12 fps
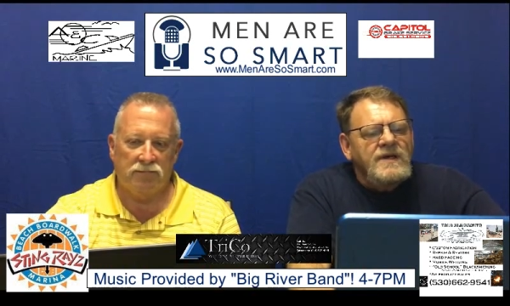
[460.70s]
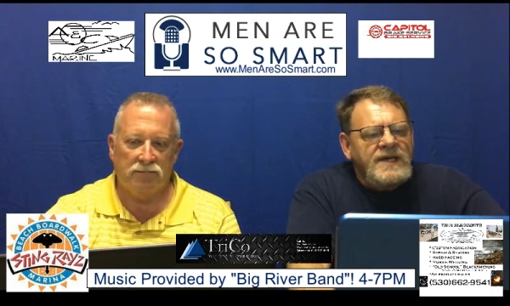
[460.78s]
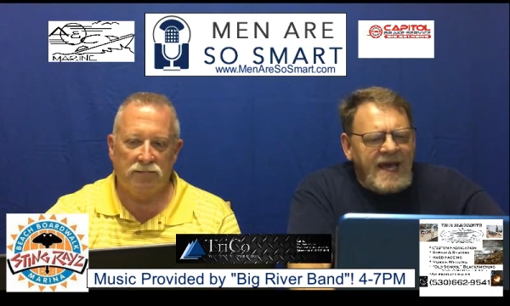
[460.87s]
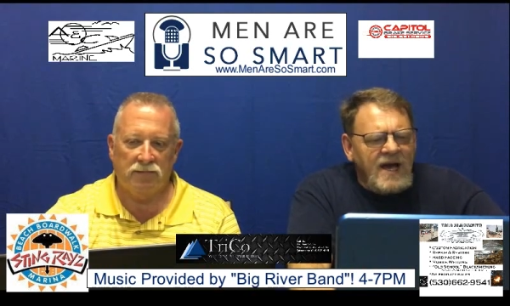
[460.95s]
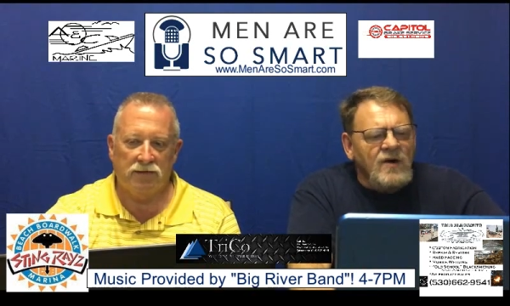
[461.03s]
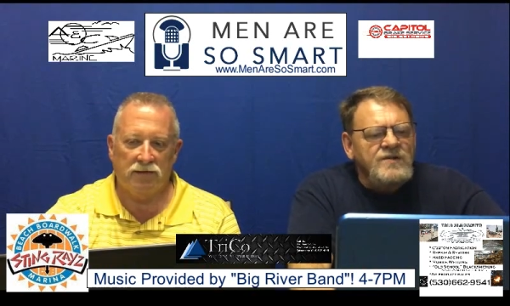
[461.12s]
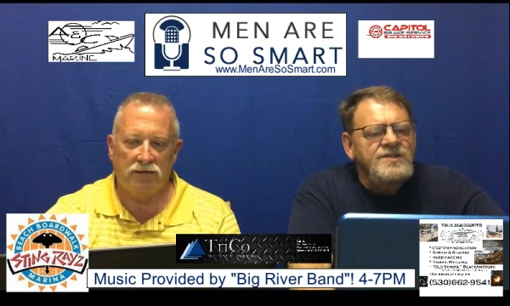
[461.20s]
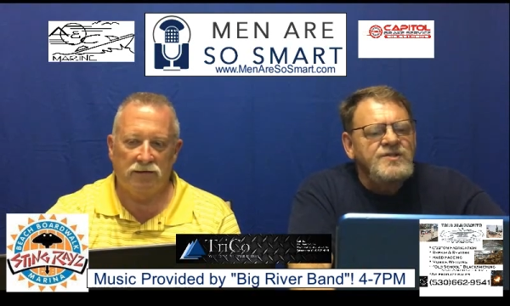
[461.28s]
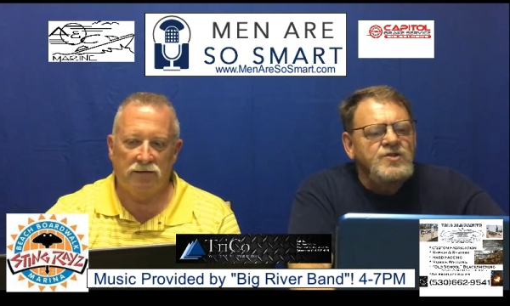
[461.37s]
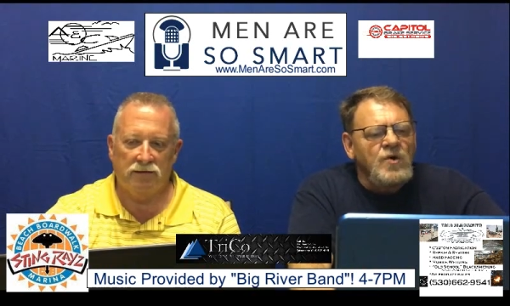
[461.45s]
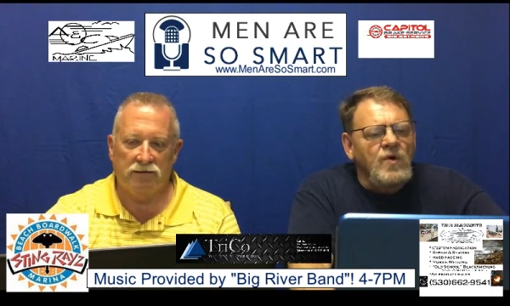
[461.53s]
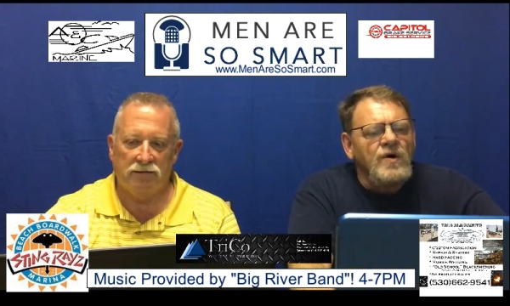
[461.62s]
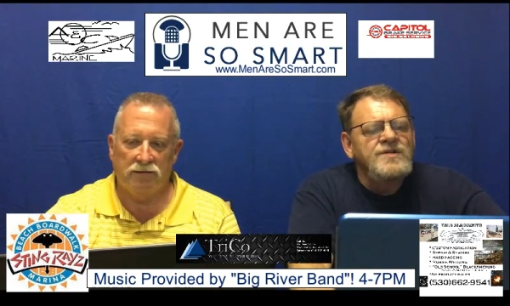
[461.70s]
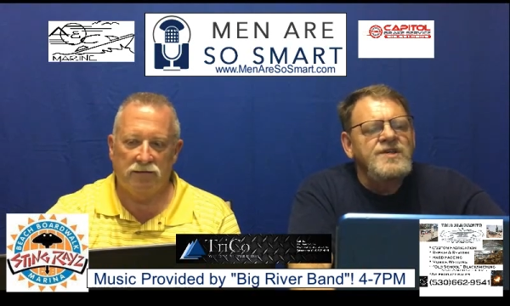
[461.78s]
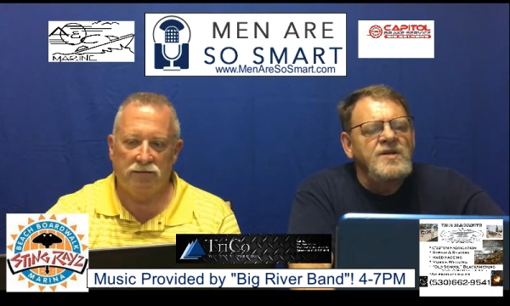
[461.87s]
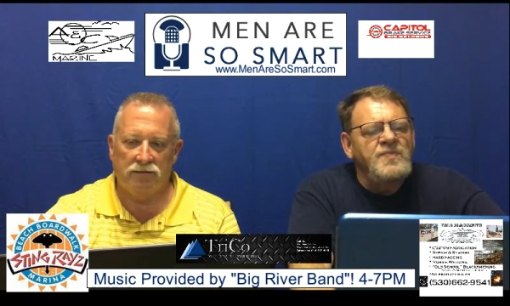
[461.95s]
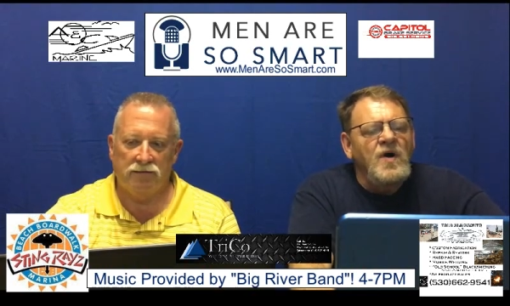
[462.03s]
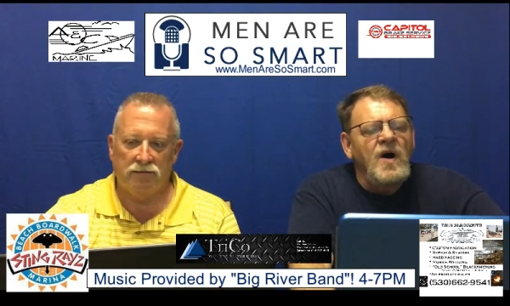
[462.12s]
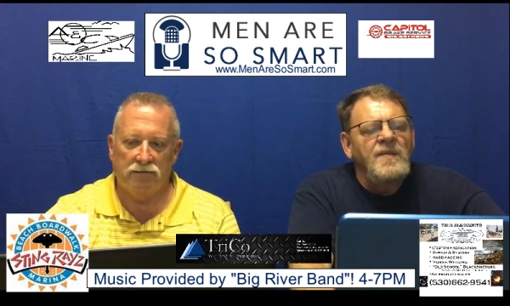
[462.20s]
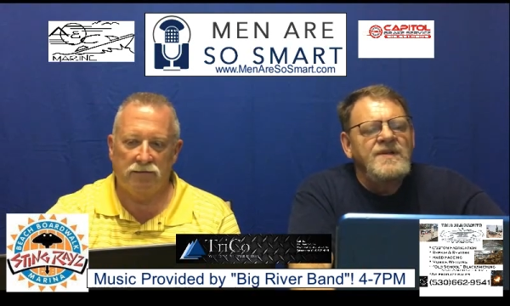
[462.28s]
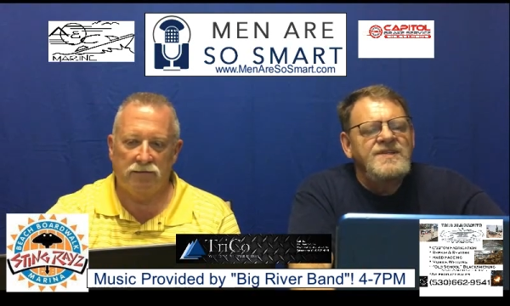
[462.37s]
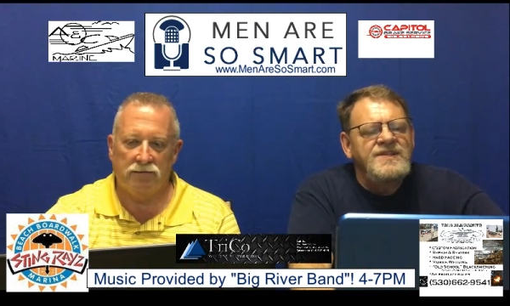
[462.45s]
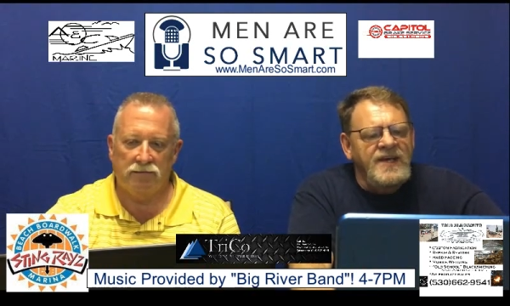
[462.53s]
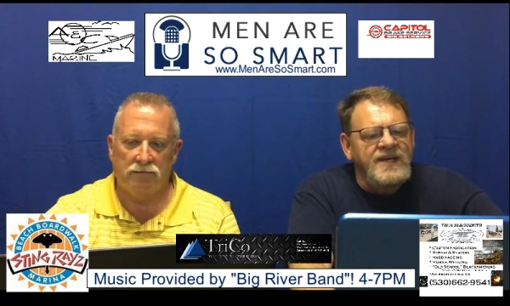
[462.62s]
Speaker 1: counts towards a
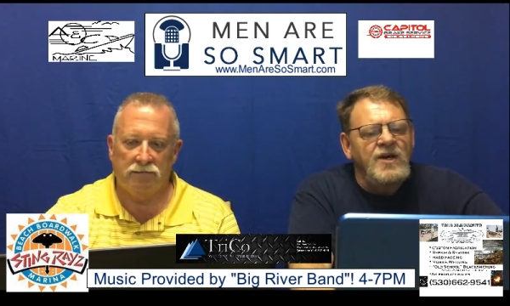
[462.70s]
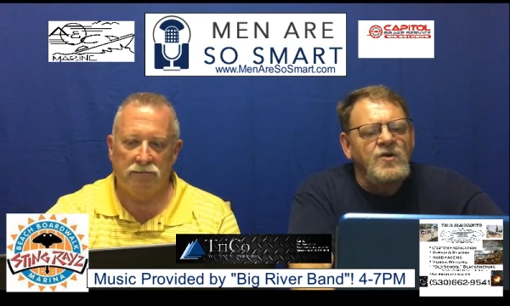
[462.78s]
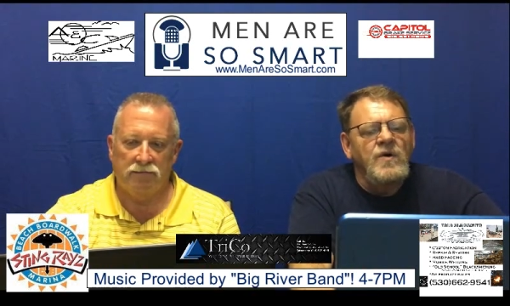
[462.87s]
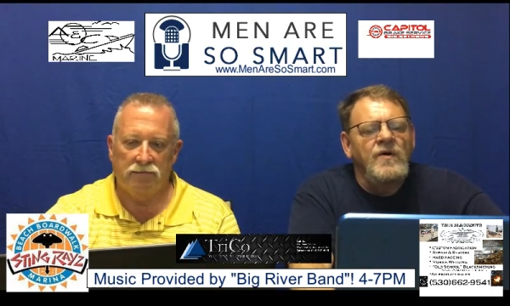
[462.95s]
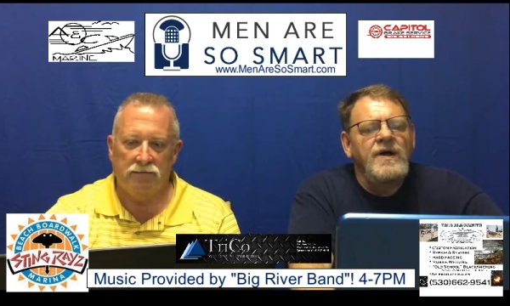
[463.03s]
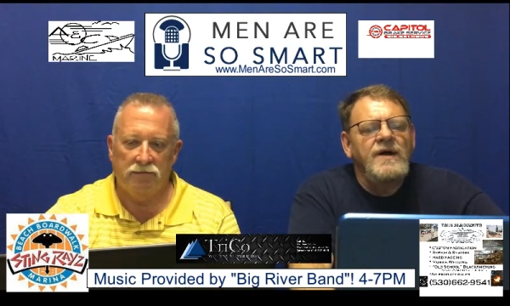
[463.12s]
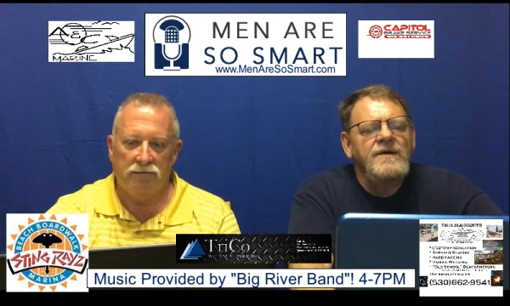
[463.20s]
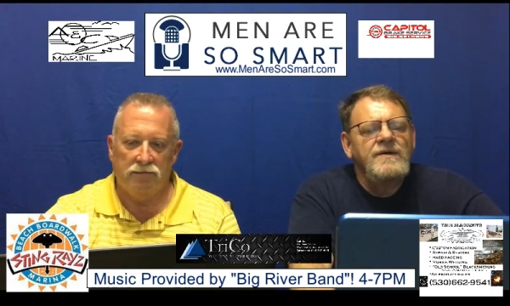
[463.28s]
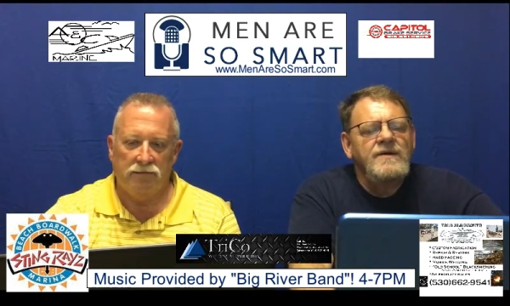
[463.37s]
department's ticket quota.